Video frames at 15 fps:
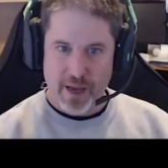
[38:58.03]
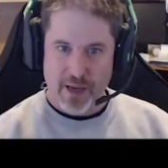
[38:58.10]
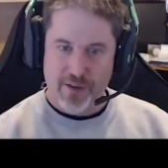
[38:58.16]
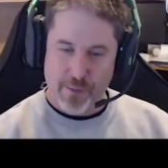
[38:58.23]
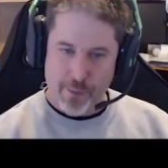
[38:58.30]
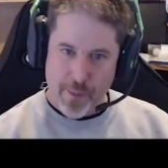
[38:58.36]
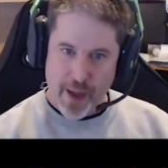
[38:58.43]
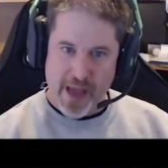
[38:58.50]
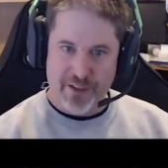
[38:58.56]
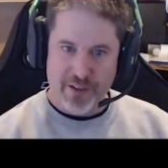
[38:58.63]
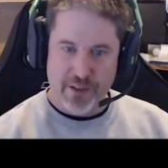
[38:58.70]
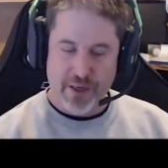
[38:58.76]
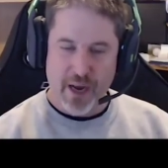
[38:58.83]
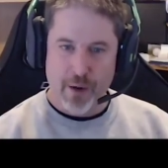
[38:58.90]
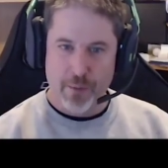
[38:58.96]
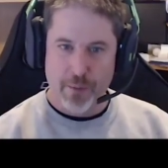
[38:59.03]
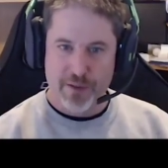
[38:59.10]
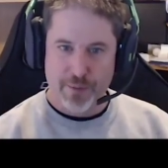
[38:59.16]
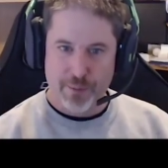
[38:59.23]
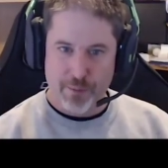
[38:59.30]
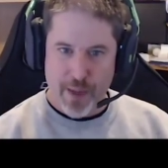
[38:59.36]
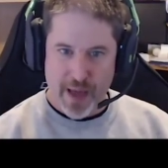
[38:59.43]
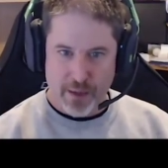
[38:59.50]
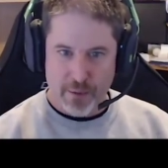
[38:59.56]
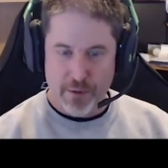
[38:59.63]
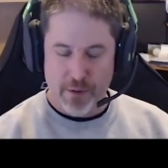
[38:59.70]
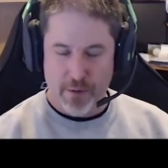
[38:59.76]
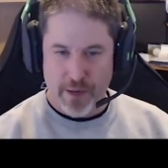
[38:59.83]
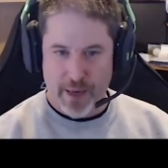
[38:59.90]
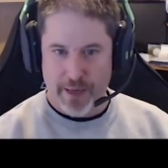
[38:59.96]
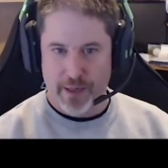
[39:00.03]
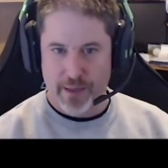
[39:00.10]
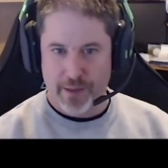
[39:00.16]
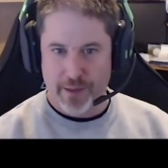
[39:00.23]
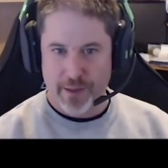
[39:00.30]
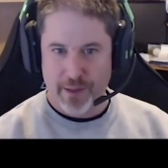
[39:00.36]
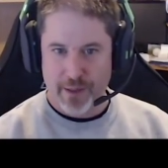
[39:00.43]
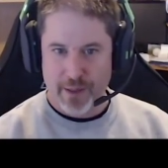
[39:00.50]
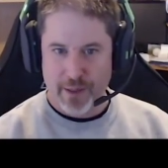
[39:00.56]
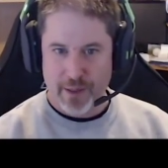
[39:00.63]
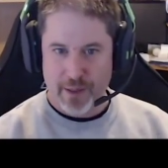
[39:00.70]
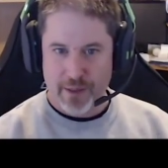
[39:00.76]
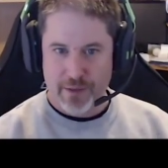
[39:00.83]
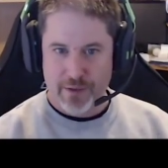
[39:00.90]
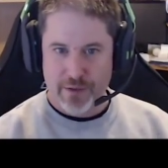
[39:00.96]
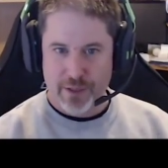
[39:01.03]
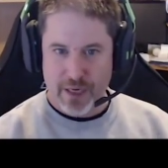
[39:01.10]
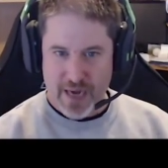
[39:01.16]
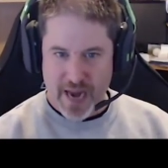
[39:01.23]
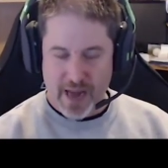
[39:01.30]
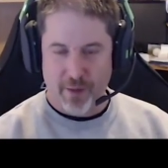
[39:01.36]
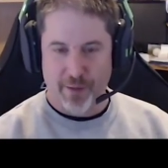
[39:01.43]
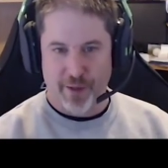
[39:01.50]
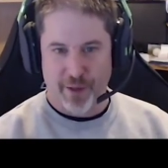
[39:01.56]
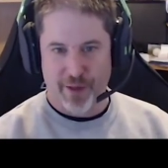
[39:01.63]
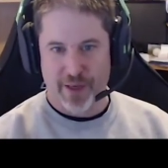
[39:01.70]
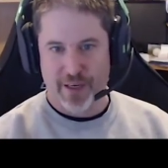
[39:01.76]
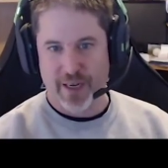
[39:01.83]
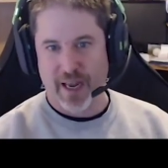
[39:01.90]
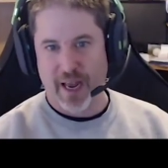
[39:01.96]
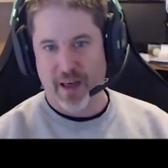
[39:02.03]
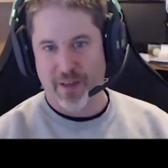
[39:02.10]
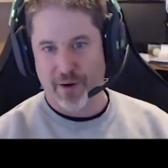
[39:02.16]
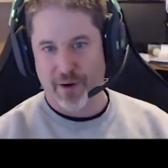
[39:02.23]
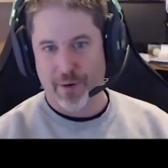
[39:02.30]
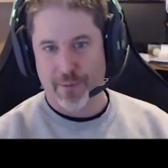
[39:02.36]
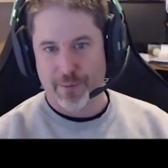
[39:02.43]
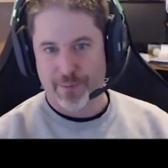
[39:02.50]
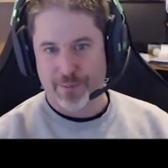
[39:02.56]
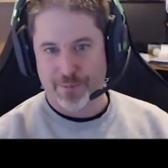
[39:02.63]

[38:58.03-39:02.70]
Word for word: Is imagine how much metal you needed to nail the thing together.